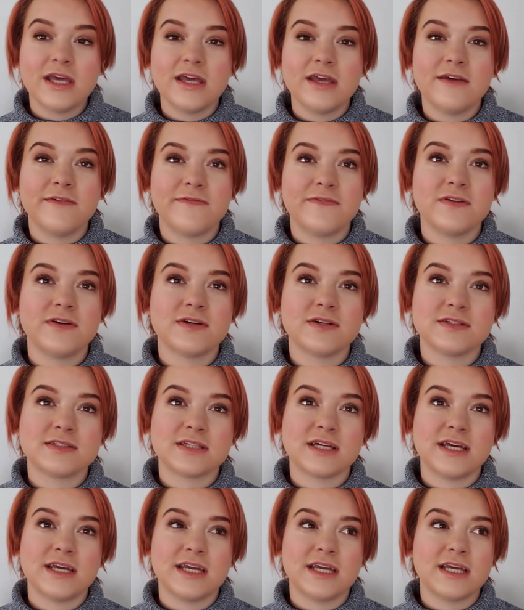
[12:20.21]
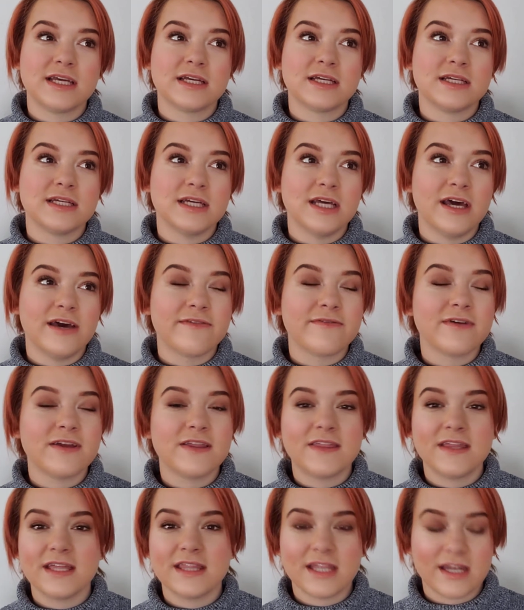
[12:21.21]
It feels like
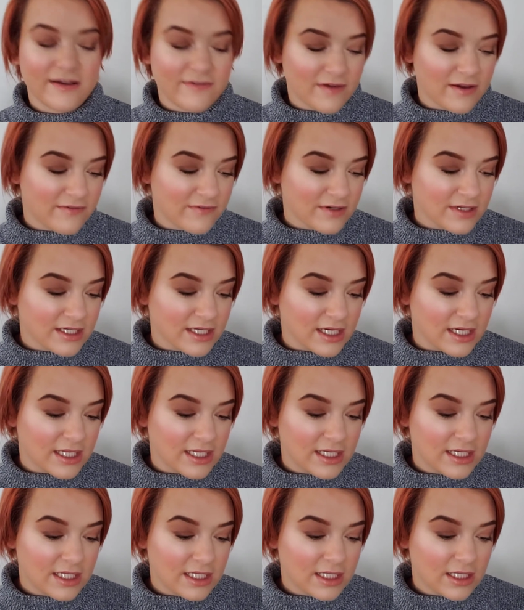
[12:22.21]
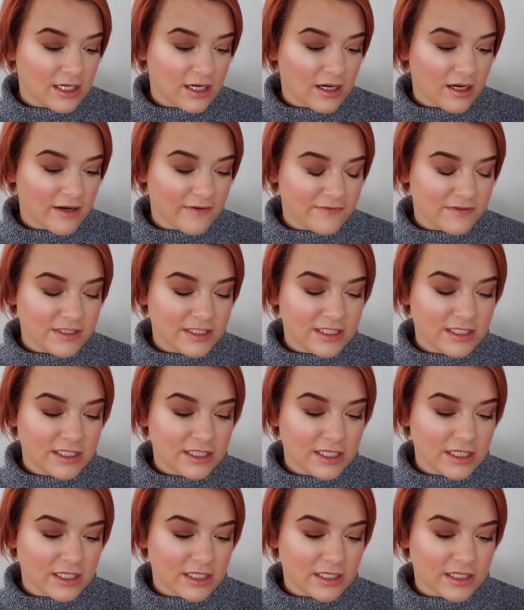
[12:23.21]
everything that I've ever done,
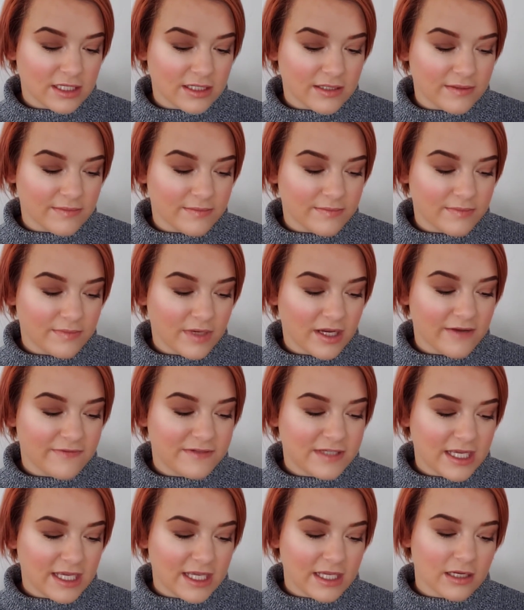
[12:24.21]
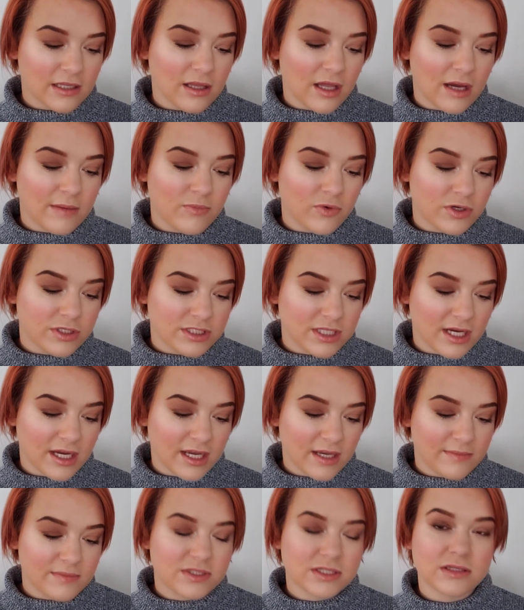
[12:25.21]
often, I've taken a lot more
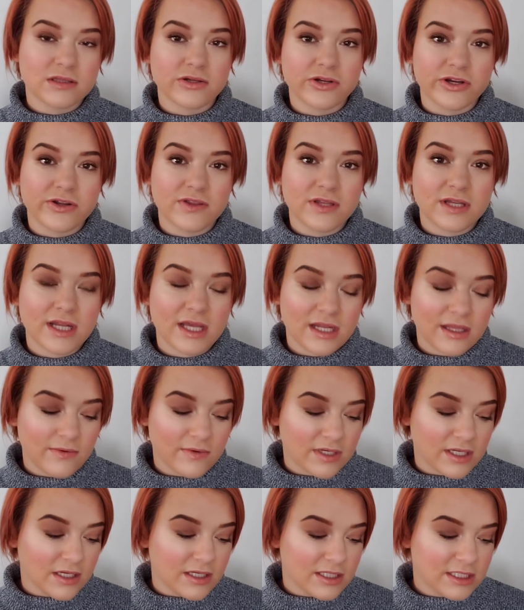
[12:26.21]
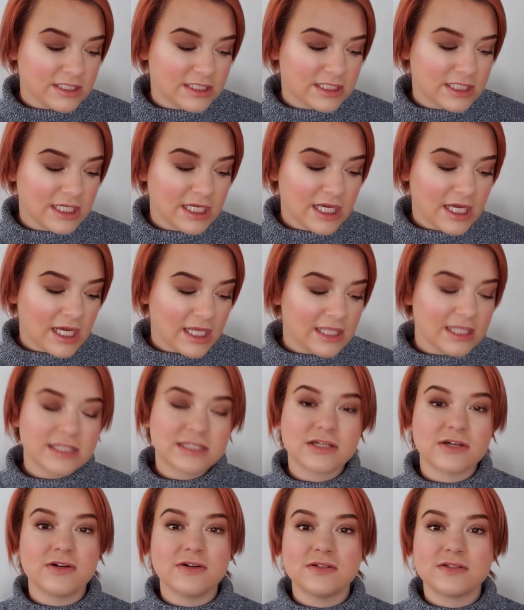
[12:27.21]
time to learn than anyone else. And this
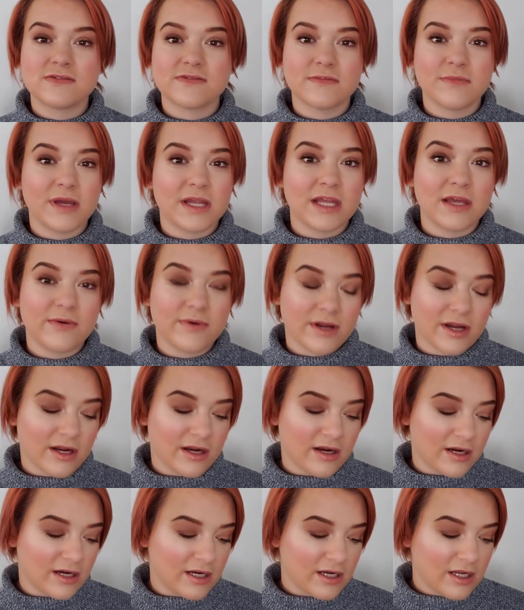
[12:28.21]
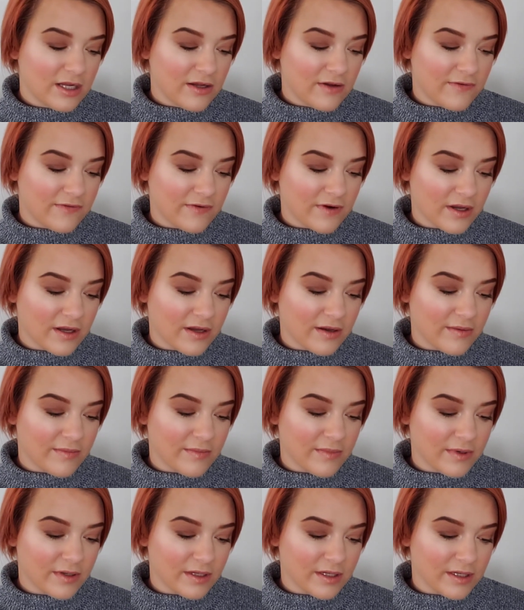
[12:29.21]
goes from anywhere
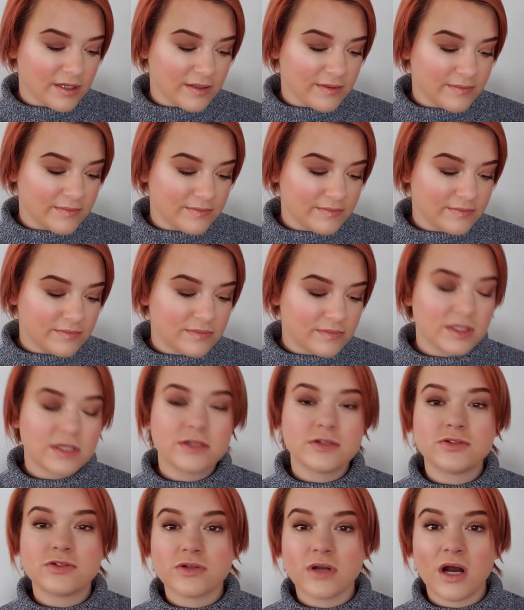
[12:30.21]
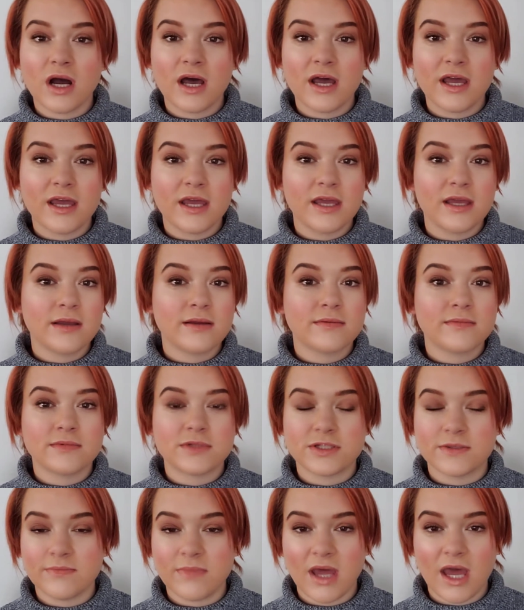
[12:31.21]
from drawing
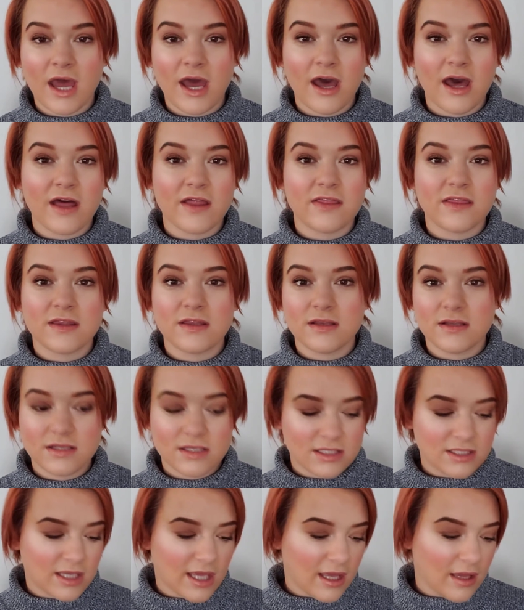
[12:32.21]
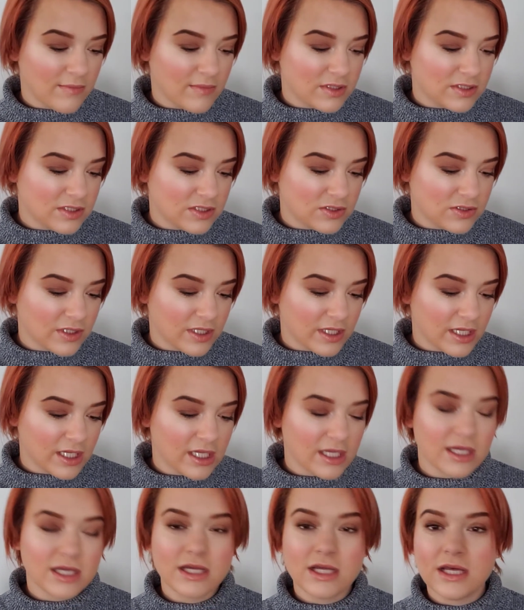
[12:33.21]
to math,
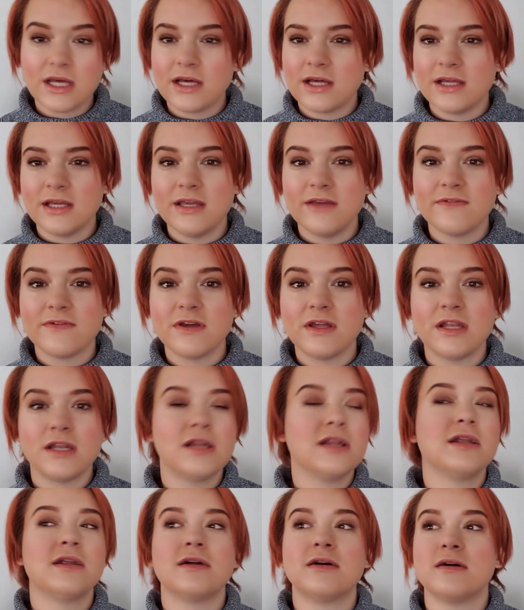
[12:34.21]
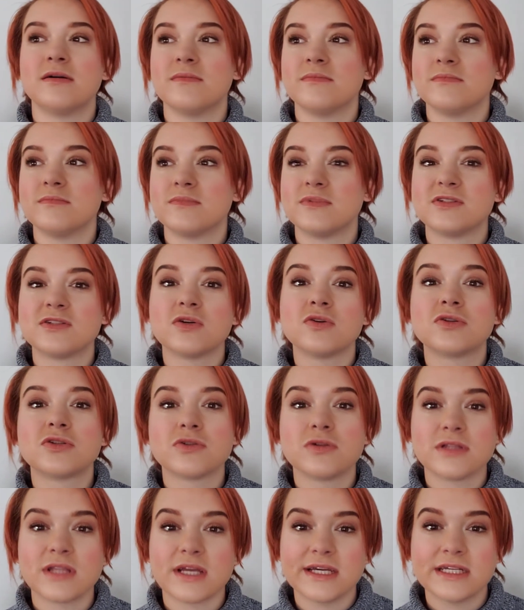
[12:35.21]
chemistry, even
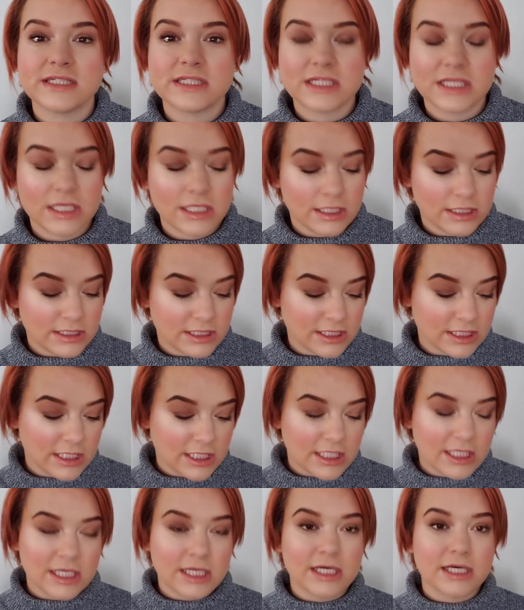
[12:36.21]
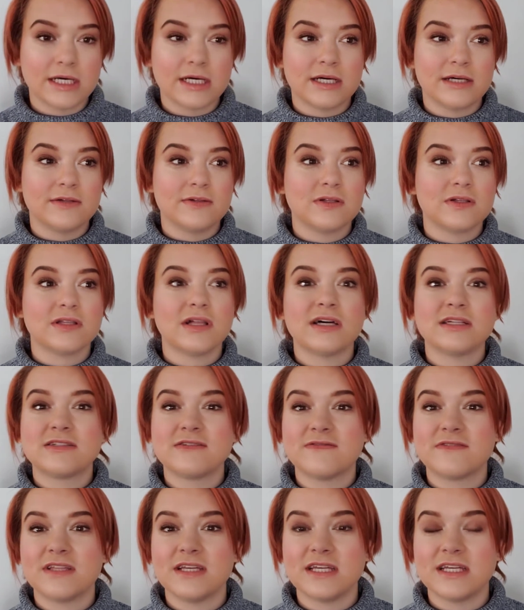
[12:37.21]
social niceties. Lots
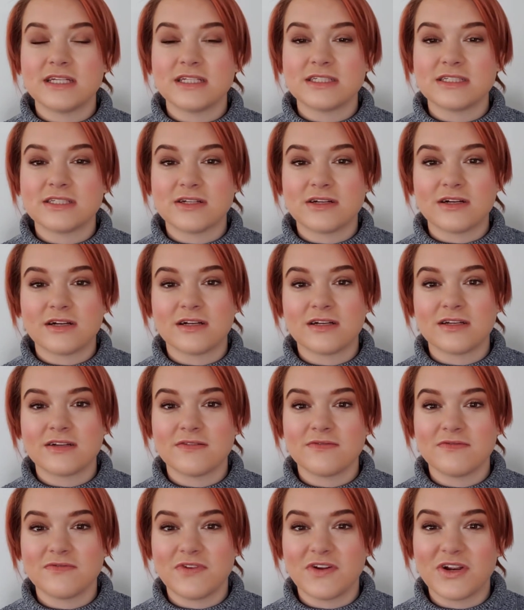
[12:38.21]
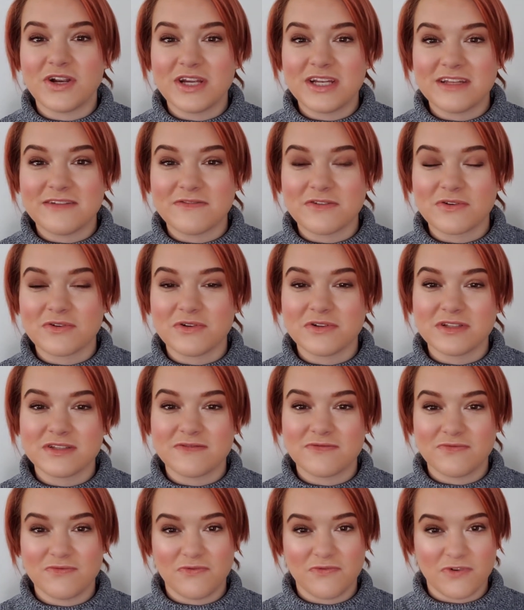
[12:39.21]
of things are very
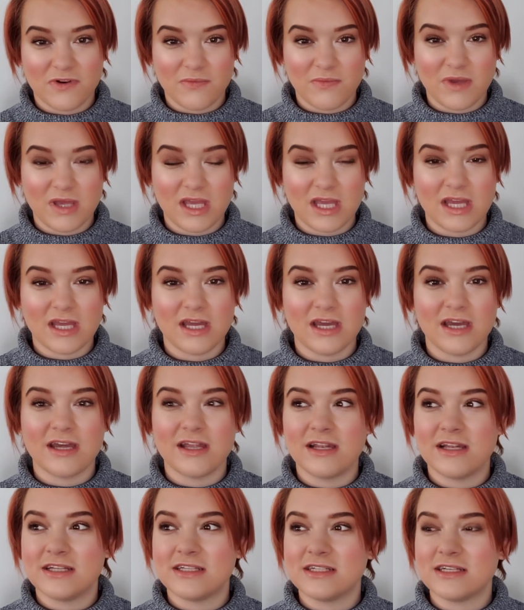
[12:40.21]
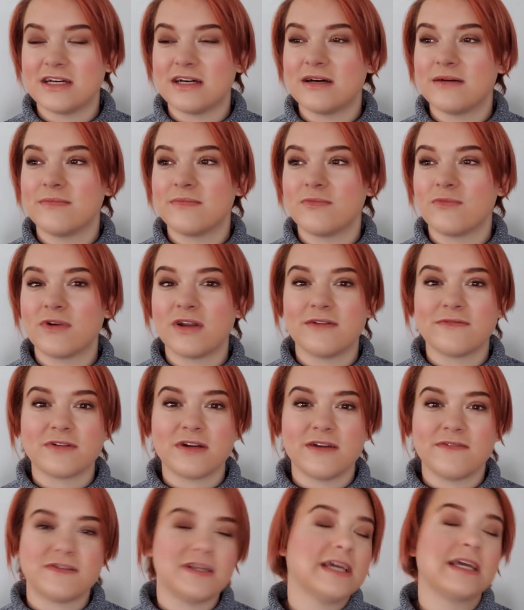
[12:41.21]
difficult for me, and whenever
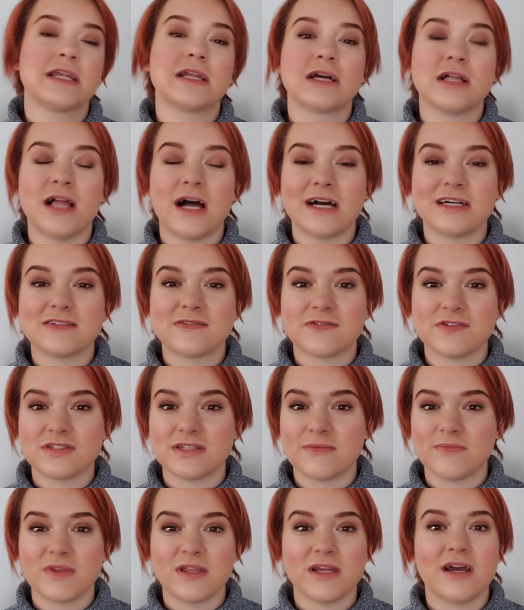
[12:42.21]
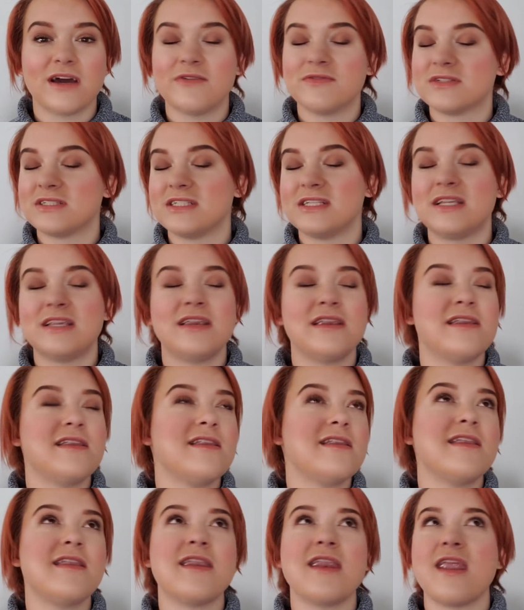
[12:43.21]
I've taken a class for something, I was
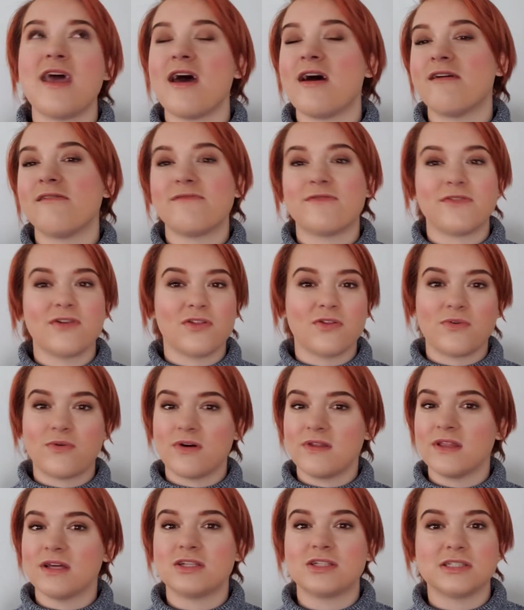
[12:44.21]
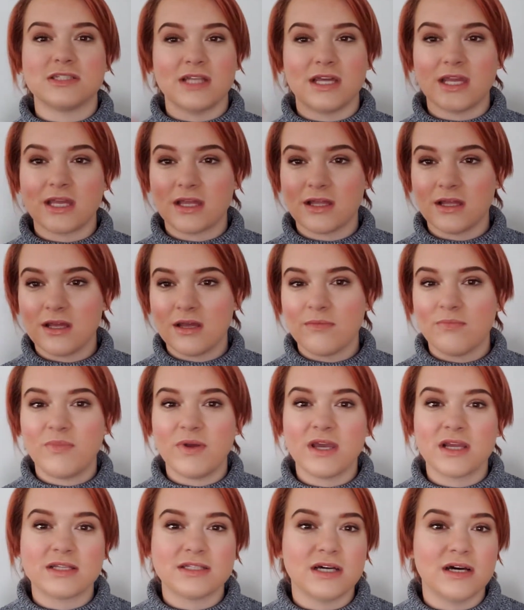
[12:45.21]
never the one that just
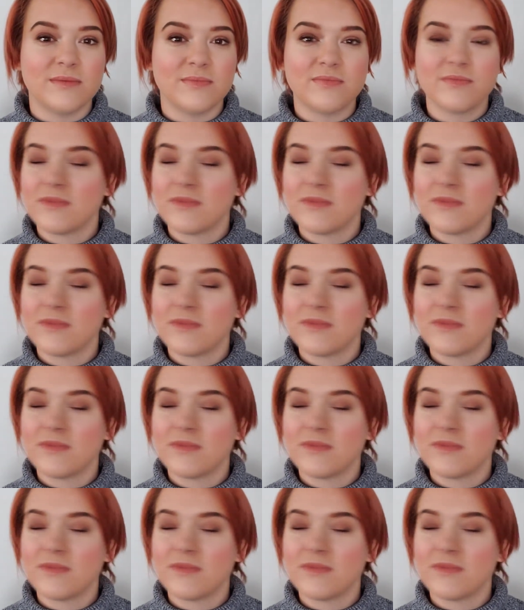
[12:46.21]
picked up,